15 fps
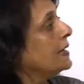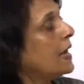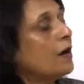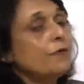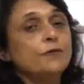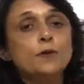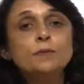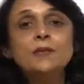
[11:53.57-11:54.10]

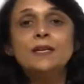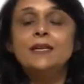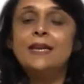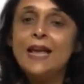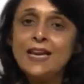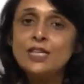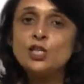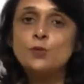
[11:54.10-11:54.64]
Now from the
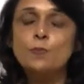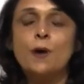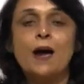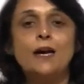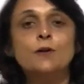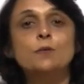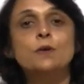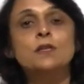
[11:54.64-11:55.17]
next
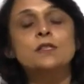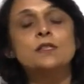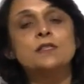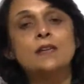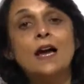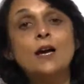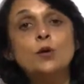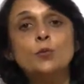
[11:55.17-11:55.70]
part, we'll
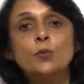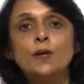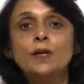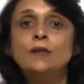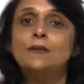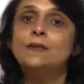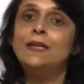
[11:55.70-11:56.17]
start with